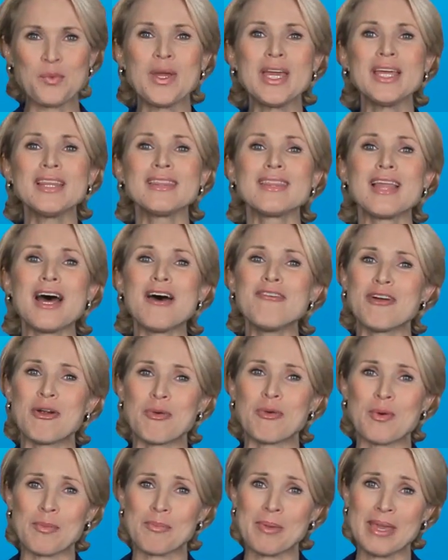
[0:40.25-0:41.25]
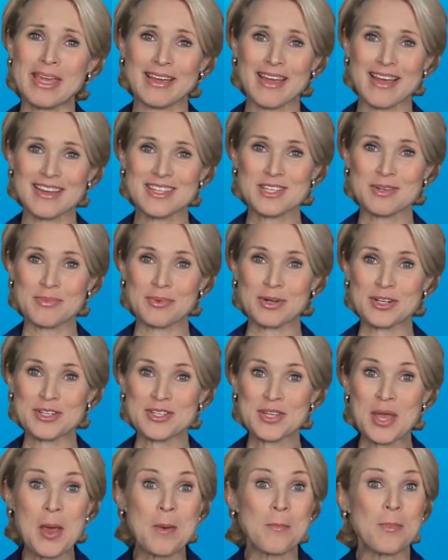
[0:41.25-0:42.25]
We love our repeat
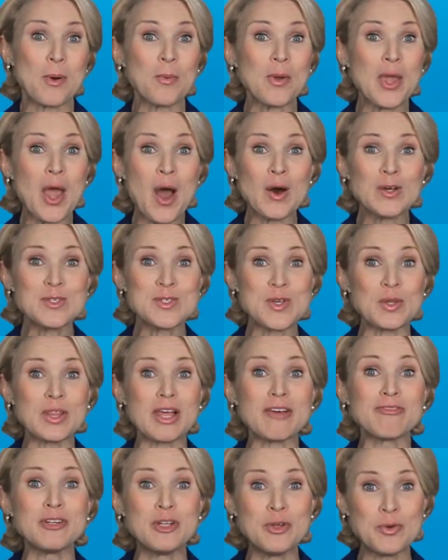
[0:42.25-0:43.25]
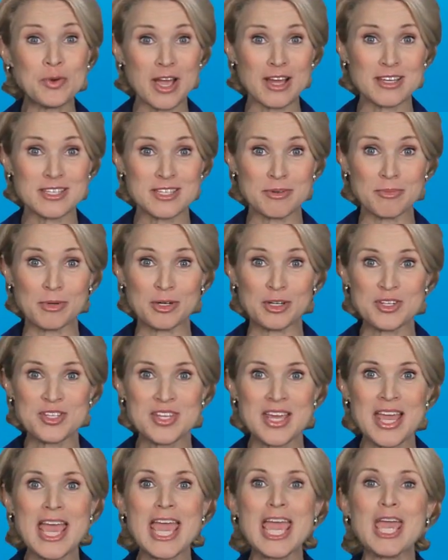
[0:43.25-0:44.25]
customers, but we also love new customers,
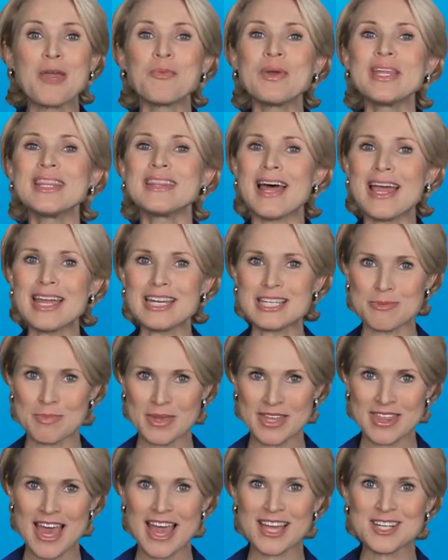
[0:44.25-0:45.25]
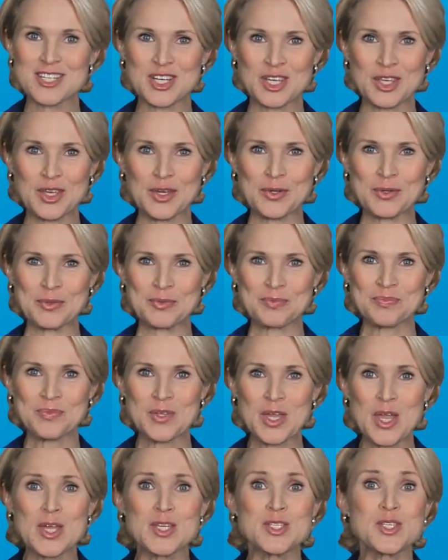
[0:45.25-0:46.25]
and we'd like to be that to you.
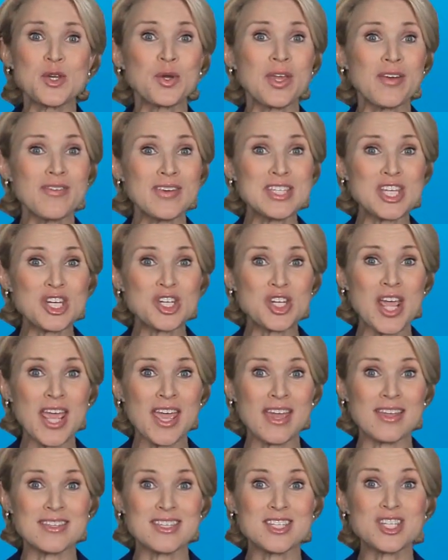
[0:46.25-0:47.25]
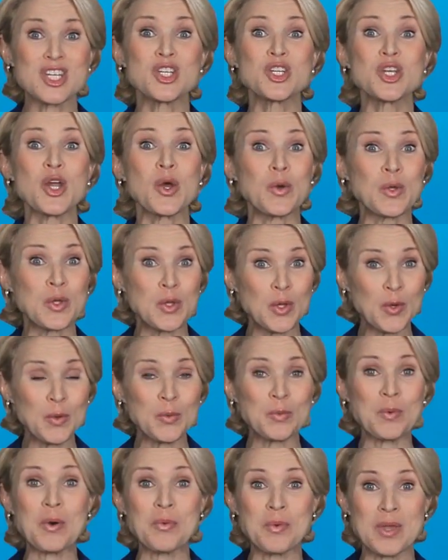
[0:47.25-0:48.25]
So give us a chance to show you
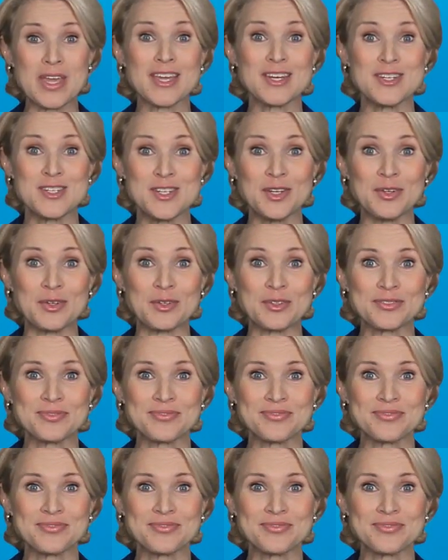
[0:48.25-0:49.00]
what we can do.